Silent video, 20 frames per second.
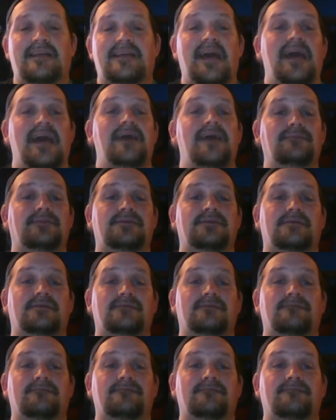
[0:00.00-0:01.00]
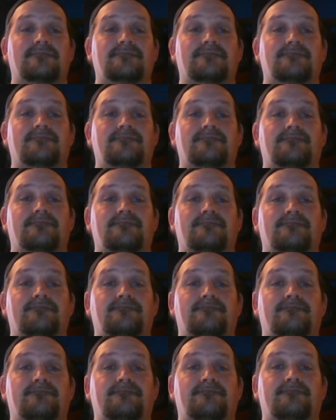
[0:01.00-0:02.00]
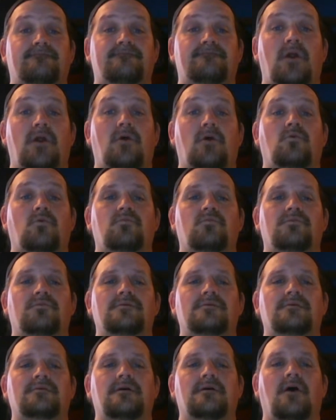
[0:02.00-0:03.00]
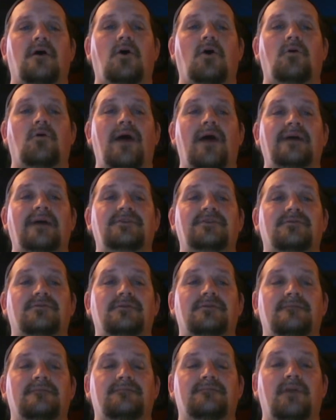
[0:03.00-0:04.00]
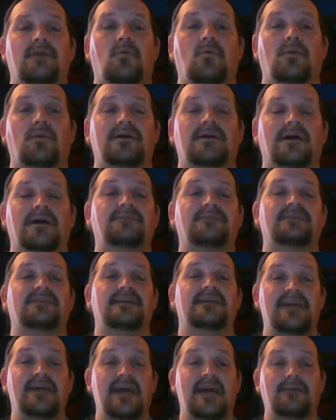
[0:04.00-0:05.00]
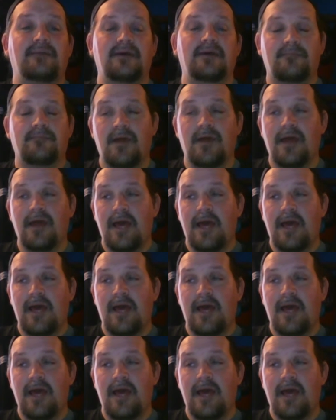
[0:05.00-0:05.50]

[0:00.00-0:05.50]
games, you know, are actually, you know, when it comes to gaming,